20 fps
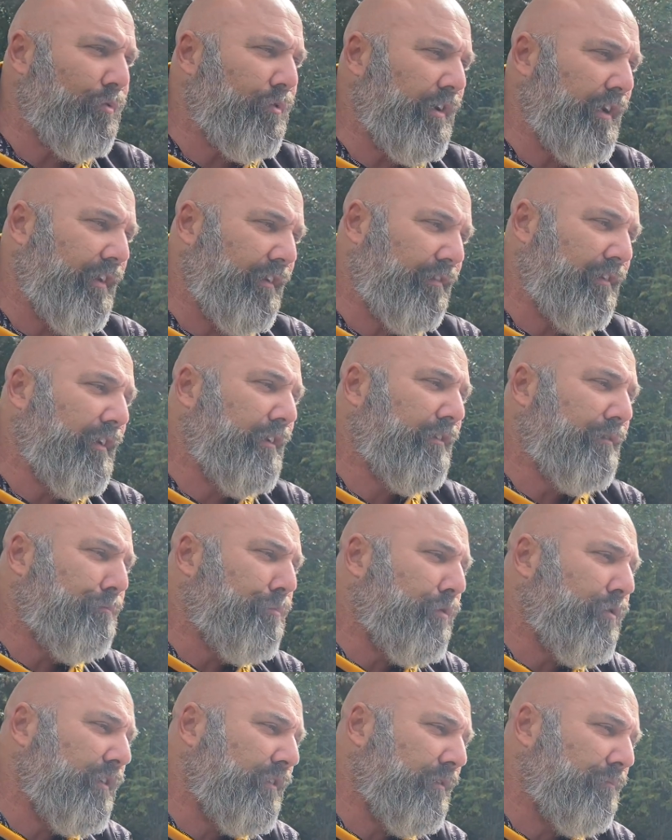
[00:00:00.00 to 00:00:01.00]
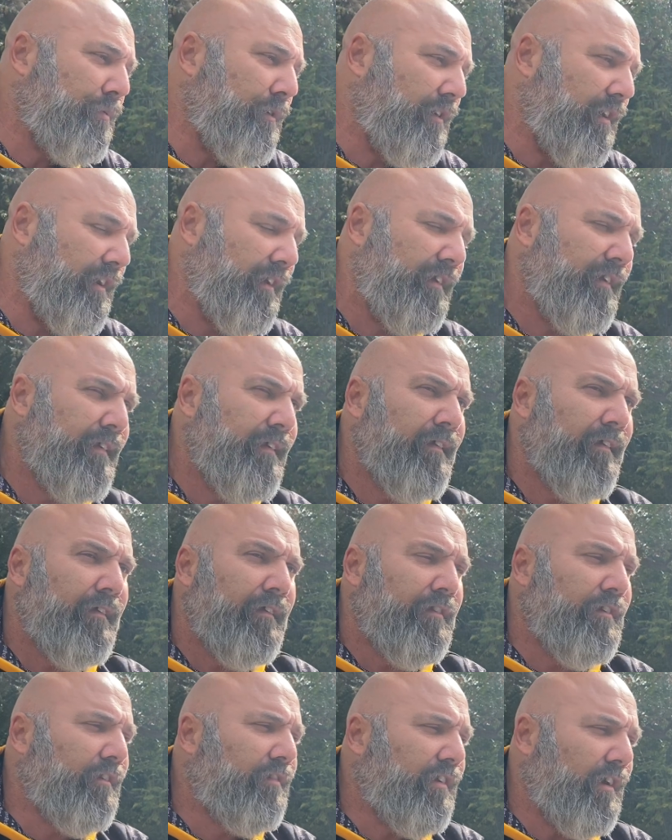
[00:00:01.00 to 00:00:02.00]
is appointed by
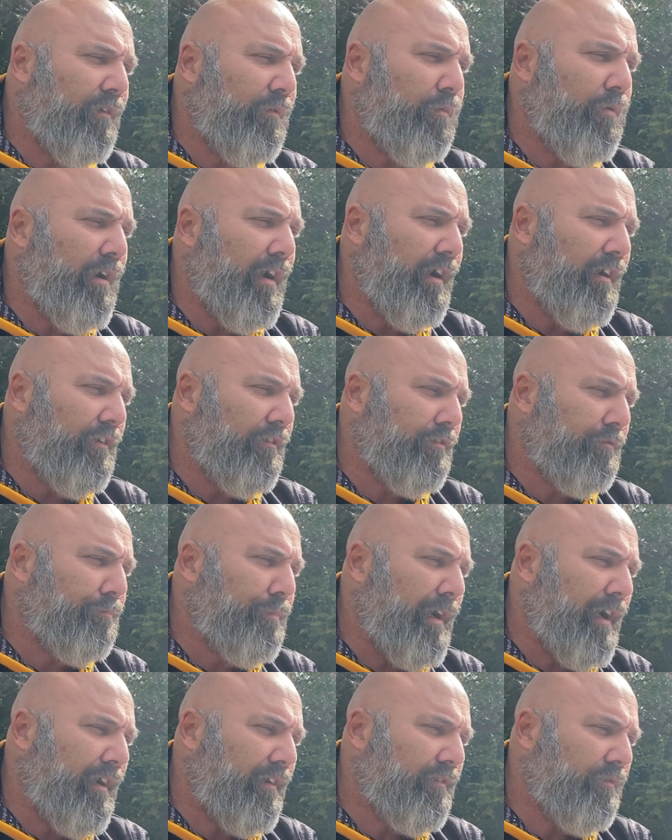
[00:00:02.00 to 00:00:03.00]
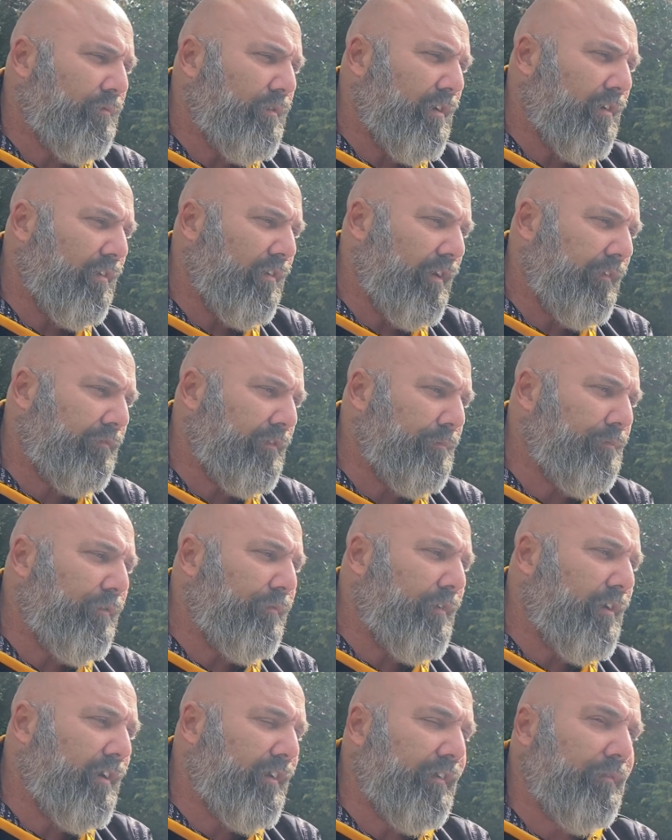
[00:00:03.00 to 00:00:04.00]
New South Wales Parks and Wildlife to
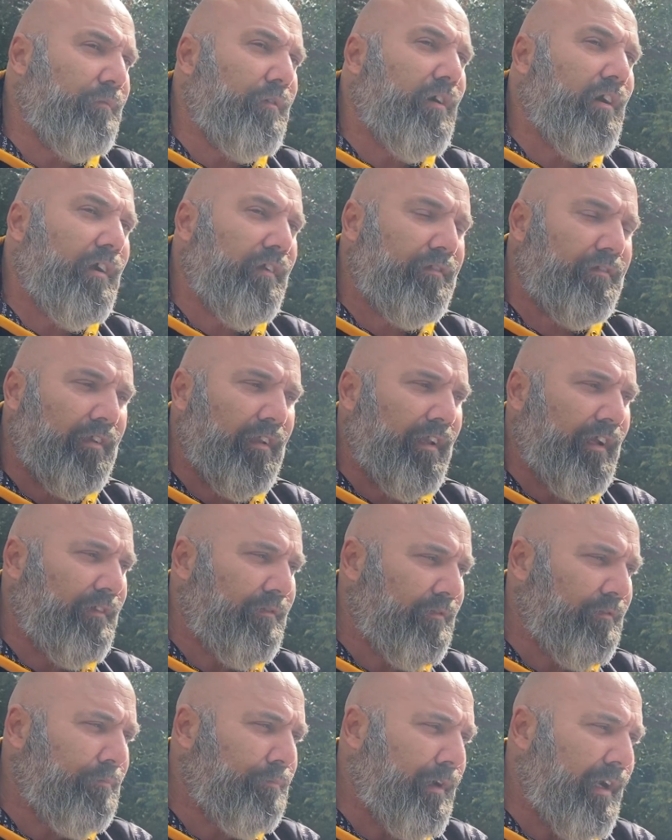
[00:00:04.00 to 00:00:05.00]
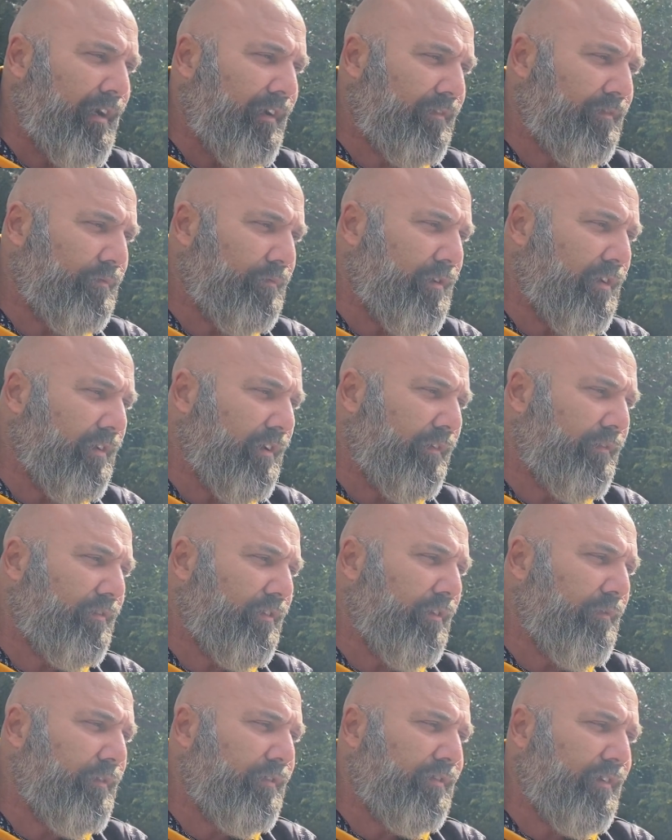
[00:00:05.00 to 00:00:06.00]
provide advice to National Parks and Wildlife
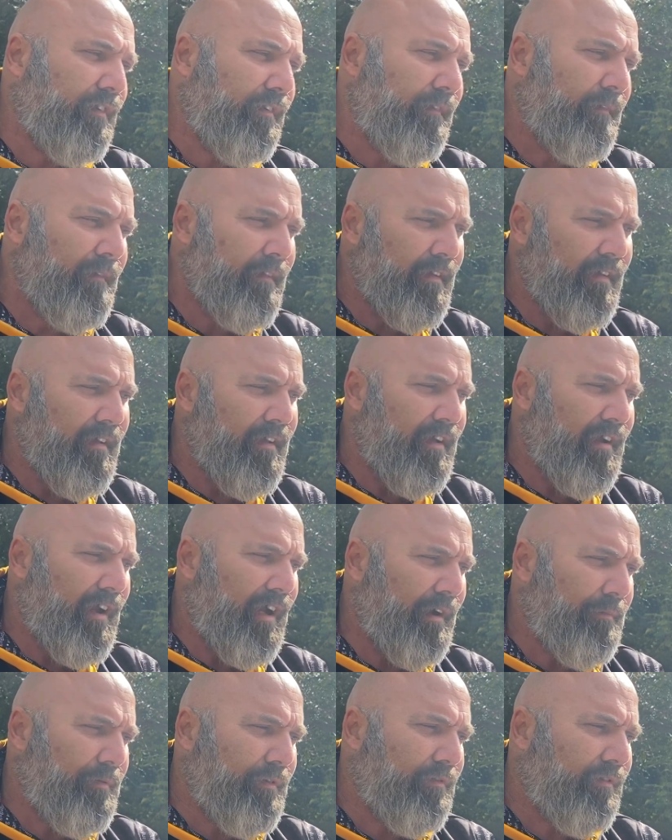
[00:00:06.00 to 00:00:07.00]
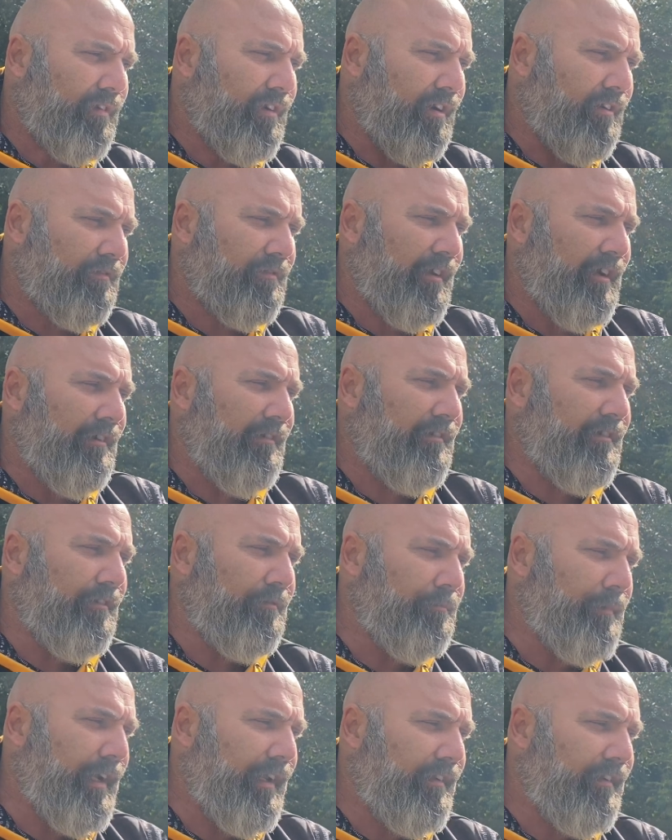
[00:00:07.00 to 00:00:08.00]
Service on Aboriginal cultural heritage
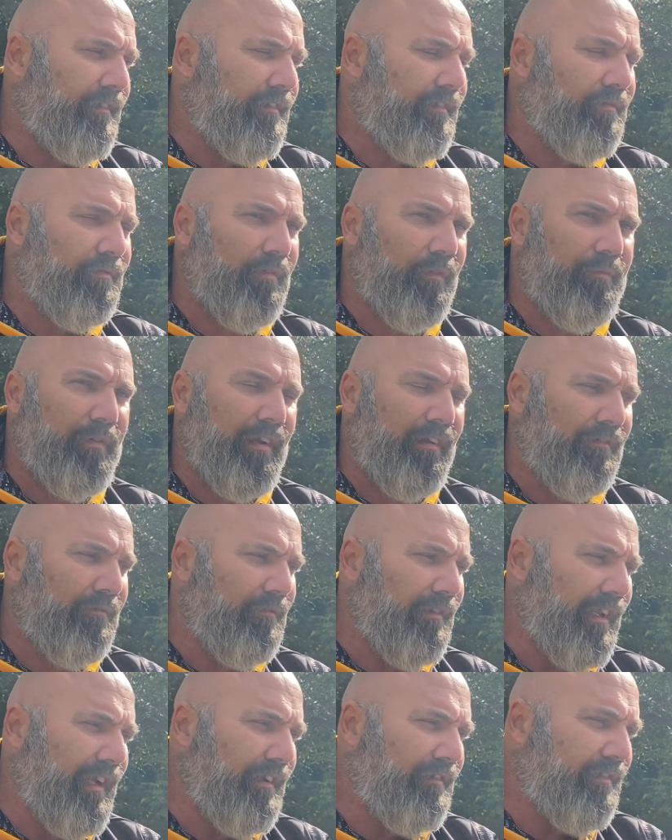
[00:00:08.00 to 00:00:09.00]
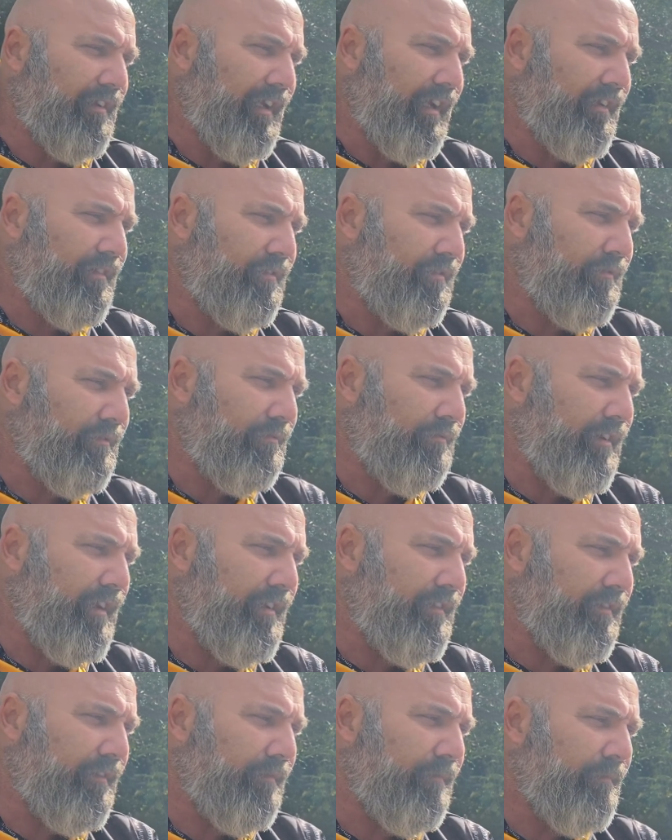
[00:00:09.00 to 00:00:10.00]
matters within the Relandra Lakes
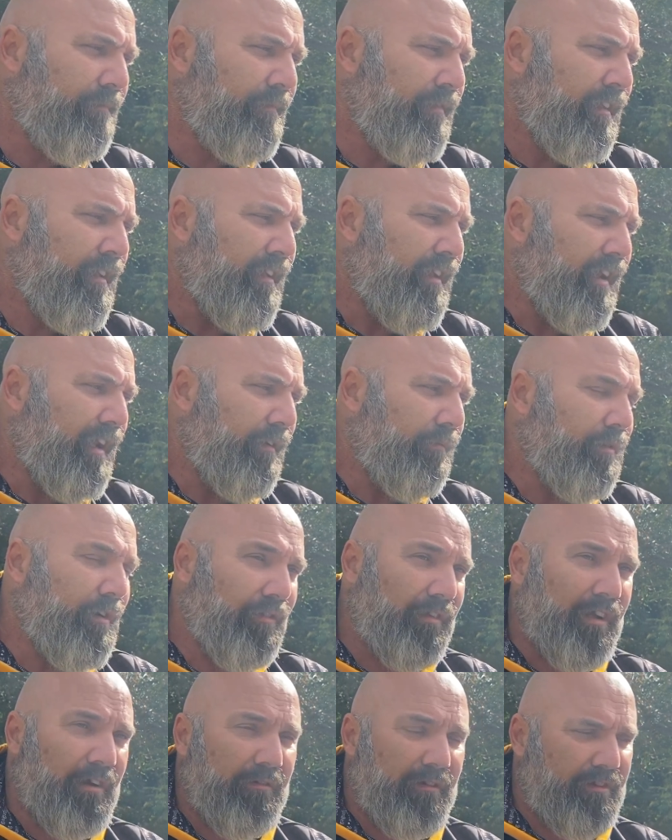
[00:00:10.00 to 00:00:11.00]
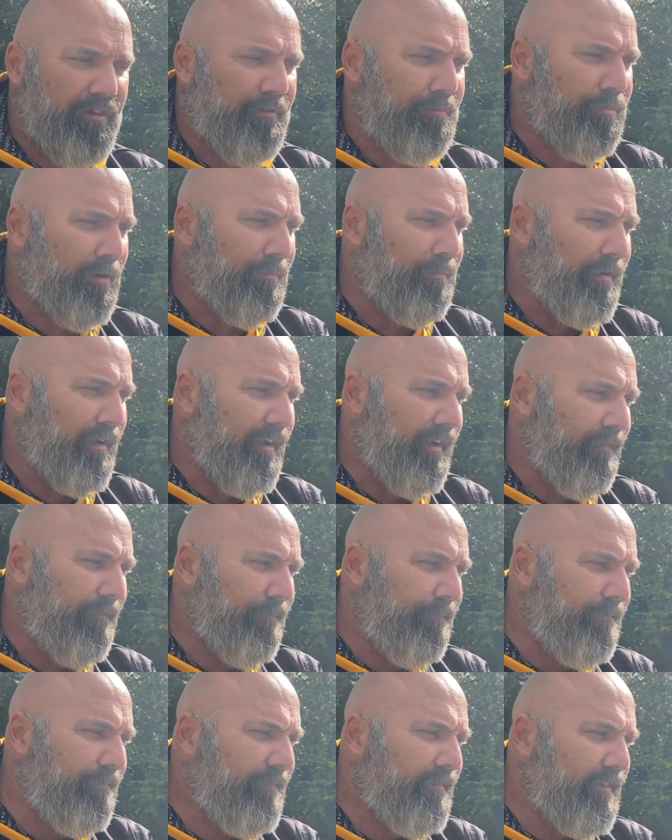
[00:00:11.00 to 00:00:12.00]
region and World Heritage property,
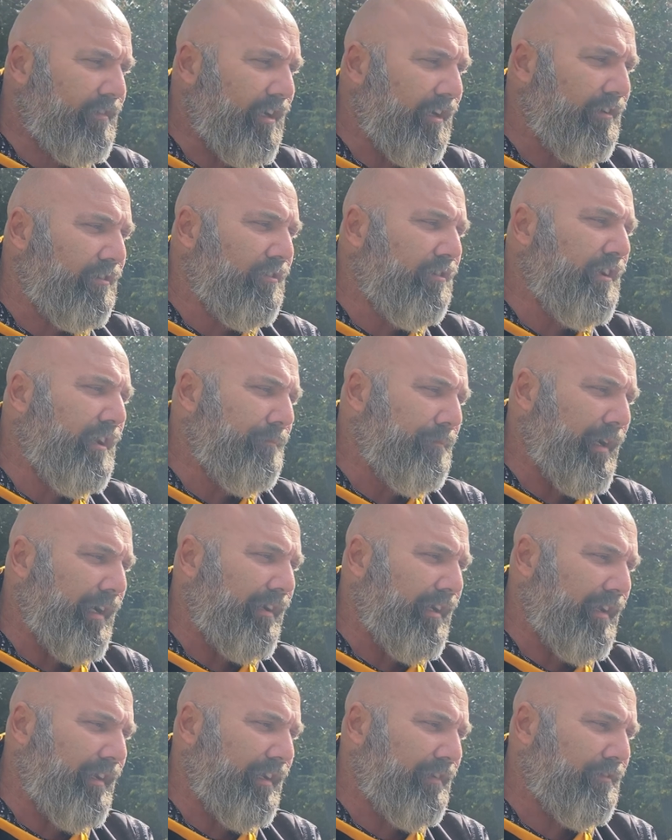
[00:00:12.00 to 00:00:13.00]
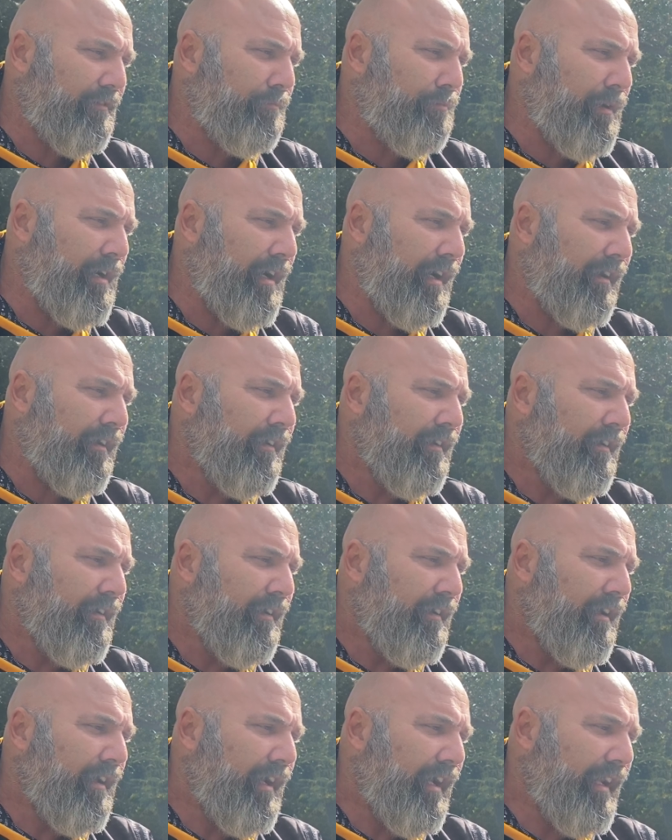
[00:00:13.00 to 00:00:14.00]
so including Mungo National Park.
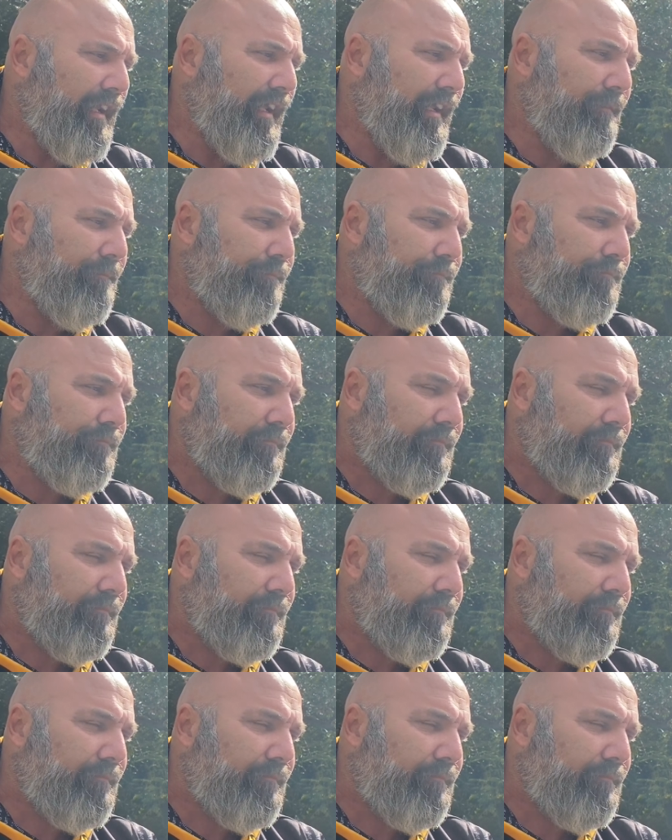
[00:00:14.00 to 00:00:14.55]
And then,